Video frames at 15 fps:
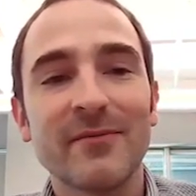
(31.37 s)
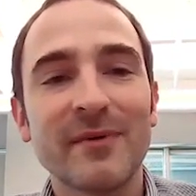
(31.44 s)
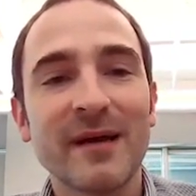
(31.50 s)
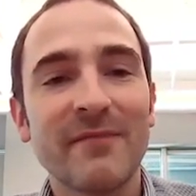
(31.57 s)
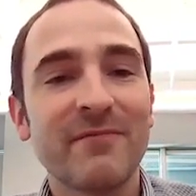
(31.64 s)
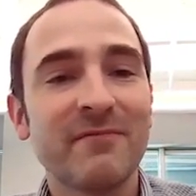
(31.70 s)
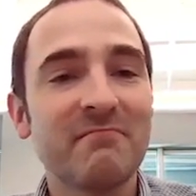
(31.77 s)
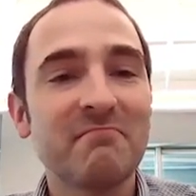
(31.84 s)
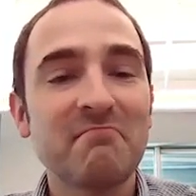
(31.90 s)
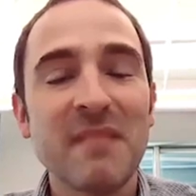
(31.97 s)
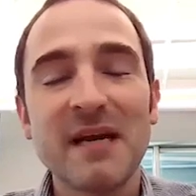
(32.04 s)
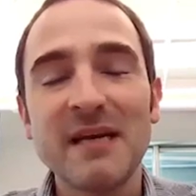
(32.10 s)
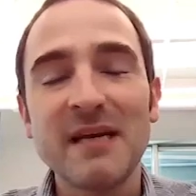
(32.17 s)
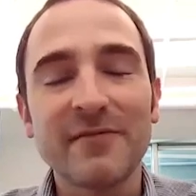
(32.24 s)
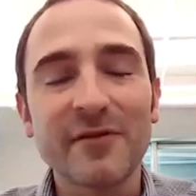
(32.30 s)
We have
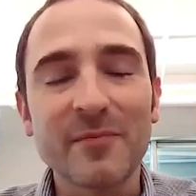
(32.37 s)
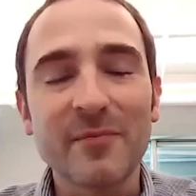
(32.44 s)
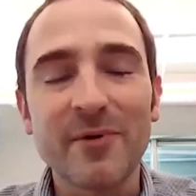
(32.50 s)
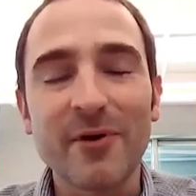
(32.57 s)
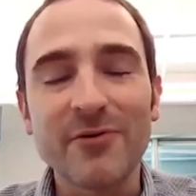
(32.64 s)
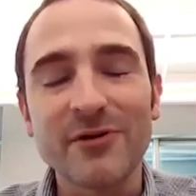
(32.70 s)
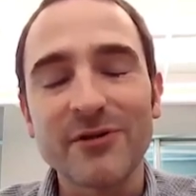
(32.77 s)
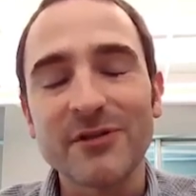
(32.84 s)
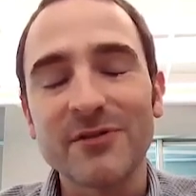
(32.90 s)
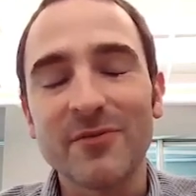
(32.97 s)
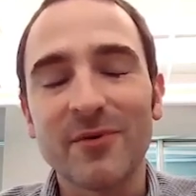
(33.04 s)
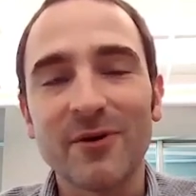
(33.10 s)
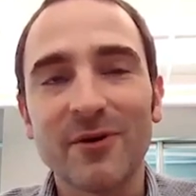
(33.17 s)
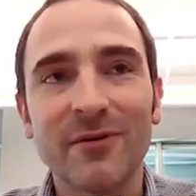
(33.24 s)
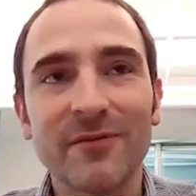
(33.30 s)
many different approaches in
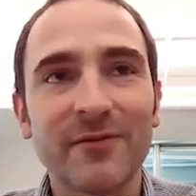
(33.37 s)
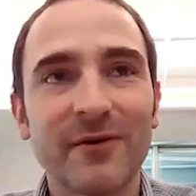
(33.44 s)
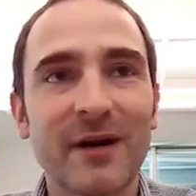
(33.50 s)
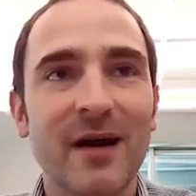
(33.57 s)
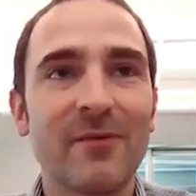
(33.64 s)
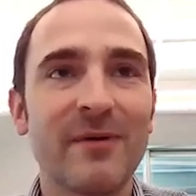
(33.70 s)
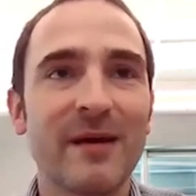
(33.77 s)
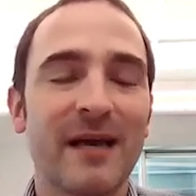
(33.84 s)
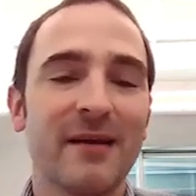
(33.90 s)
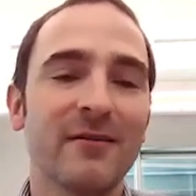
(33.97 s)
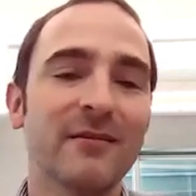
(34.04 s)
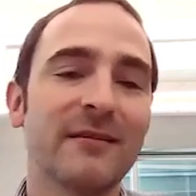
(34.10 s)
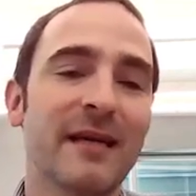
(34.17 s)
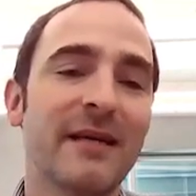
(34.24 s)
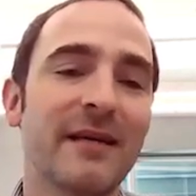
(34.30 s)
the world for how we
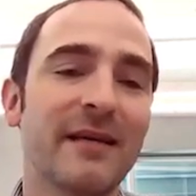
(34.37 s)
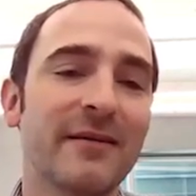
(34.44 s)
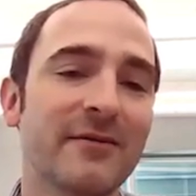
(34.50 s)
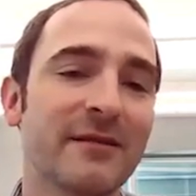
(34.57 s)
handle data.